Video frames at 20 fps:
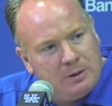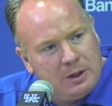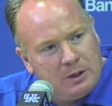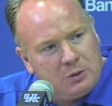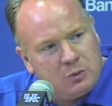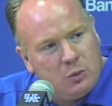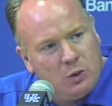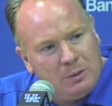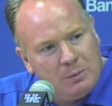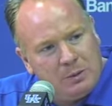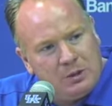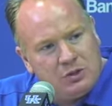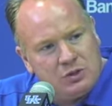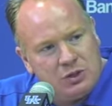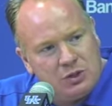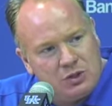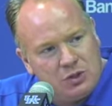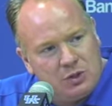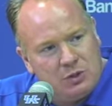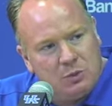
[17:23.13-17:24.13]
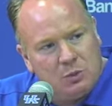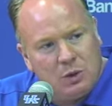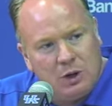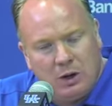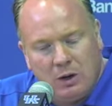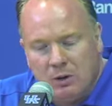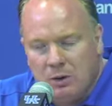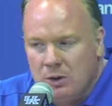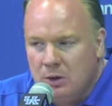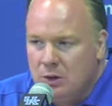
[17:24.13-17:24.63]
That's one position
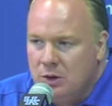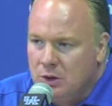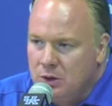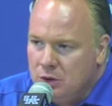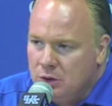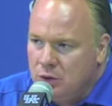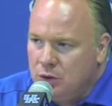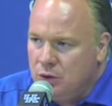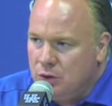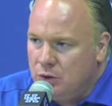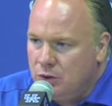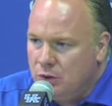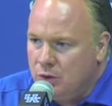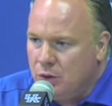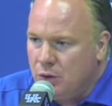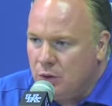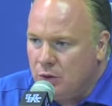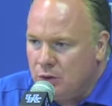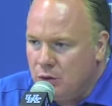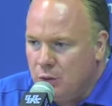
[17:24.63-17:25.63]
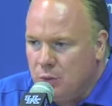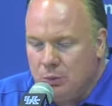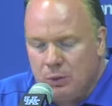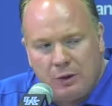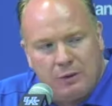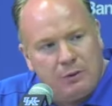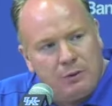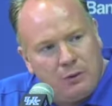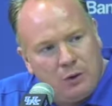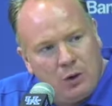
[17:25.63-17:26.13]
where you
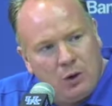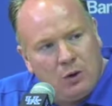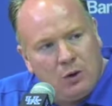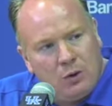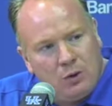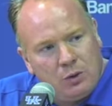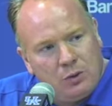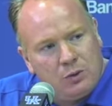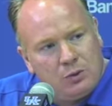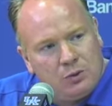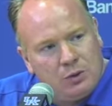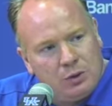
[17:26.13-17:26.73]
prefer